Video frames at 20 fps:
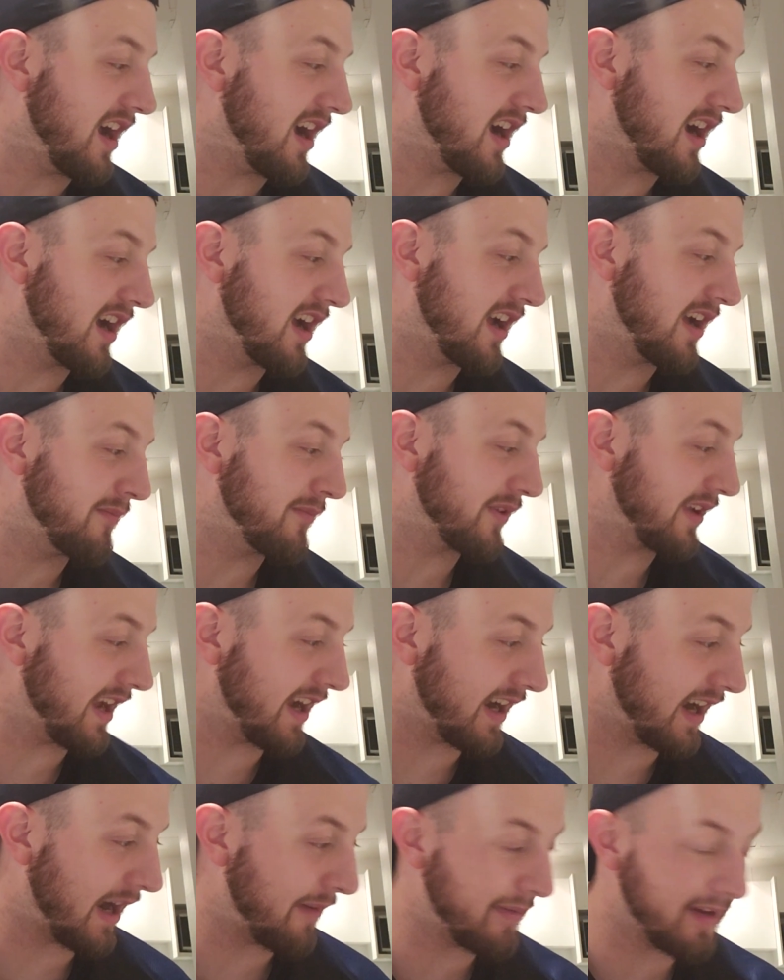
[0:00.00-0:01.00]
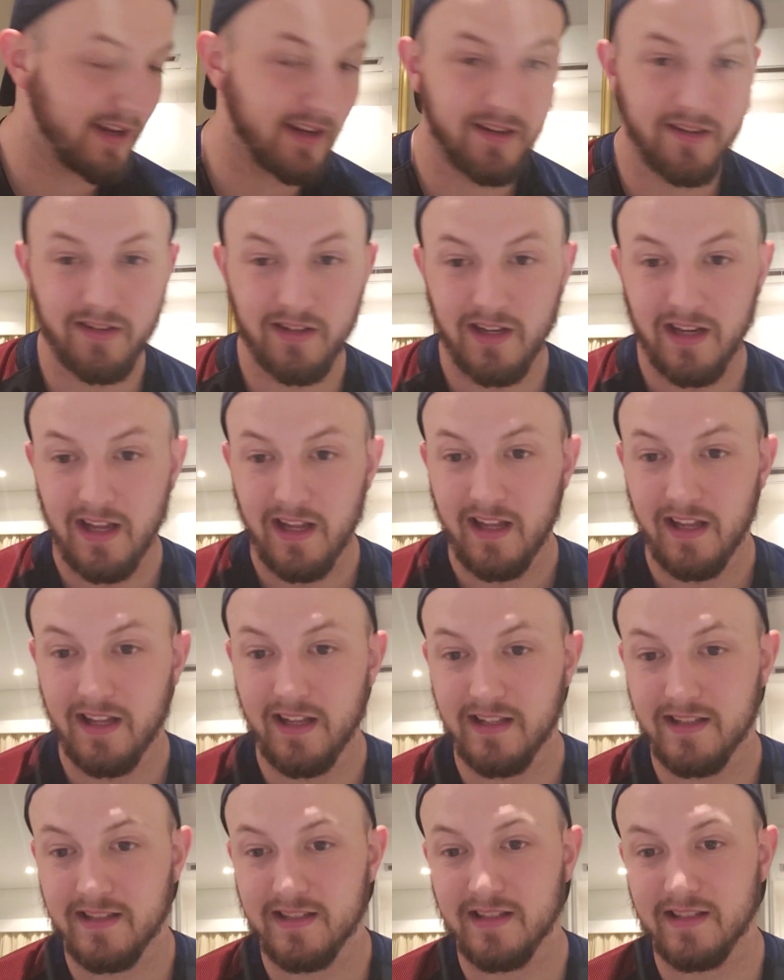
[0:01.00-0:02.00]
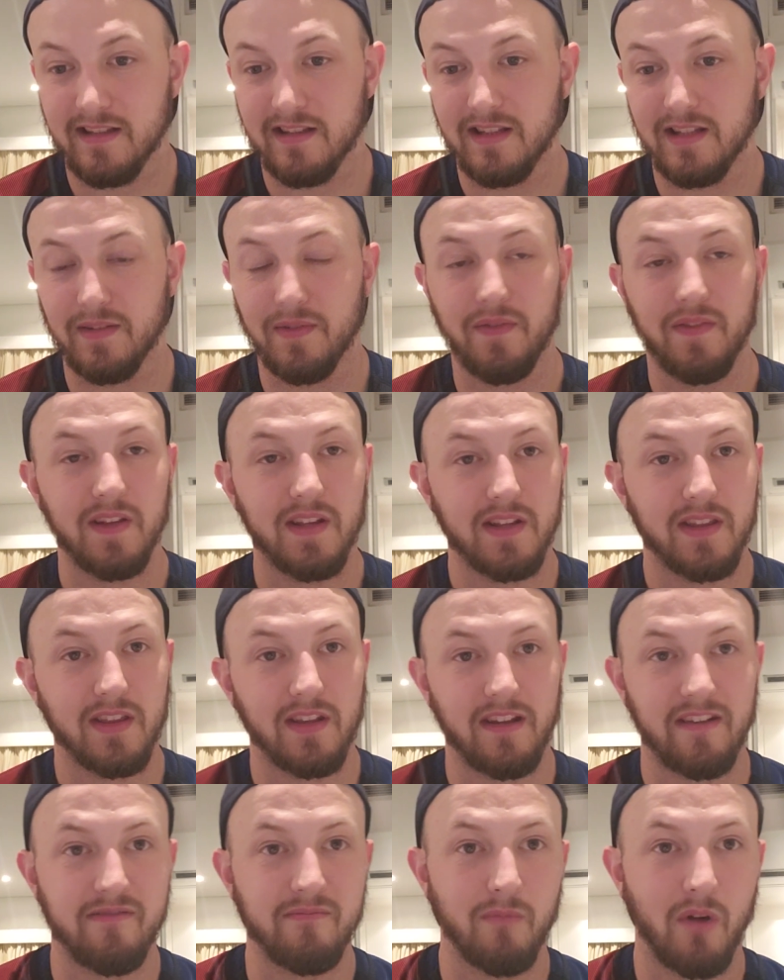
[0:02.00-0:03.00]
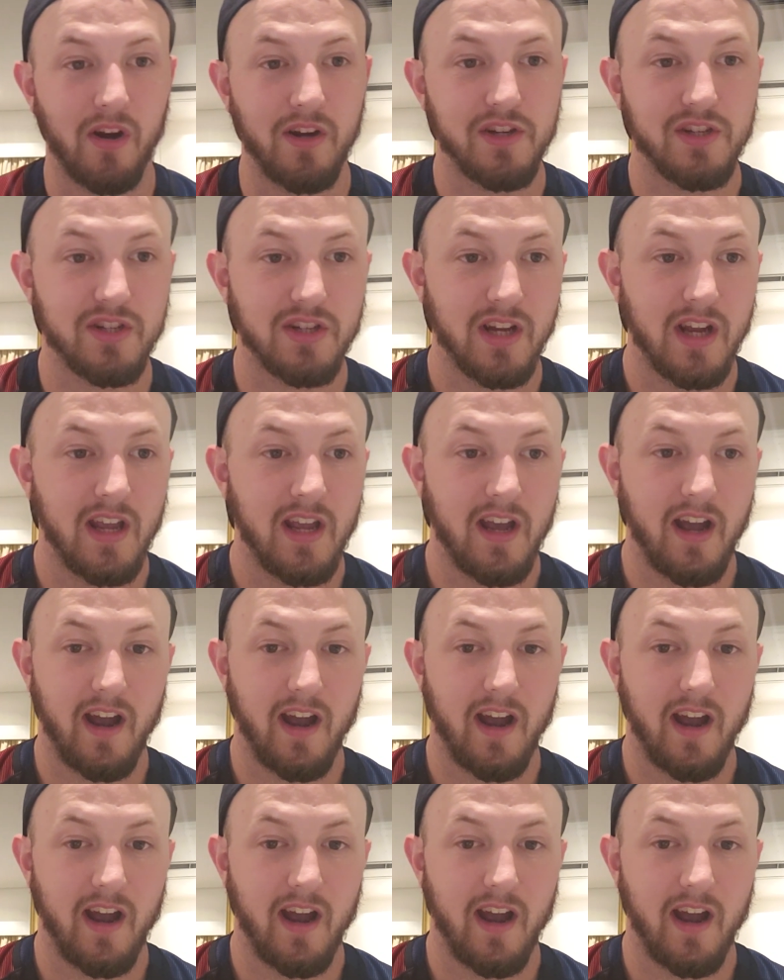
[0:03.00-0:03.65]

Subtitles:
But yeah, I'm here. It's the 5th of March.